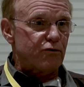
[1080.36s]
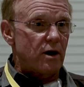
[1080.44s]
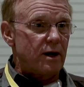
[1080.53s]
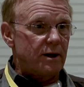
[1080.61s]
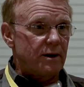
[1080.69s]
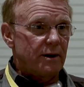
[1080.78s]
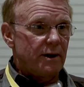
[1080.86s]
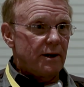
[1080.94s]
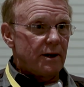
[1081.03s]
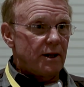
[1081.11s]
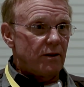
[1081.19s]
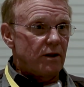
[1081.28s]
strike
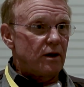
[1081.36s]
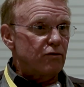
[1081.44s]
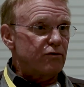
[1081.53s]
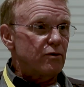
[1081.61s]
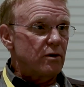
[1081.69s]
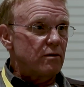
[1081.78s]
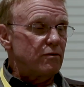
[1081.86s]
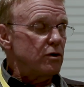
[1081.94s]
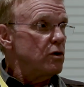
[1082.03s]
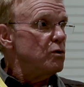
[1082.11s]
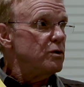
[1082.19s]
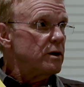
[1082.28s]
in the history of the
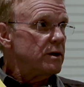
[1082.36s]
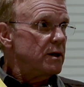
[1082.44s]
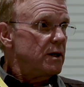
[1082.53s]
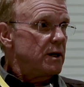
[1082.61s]
union.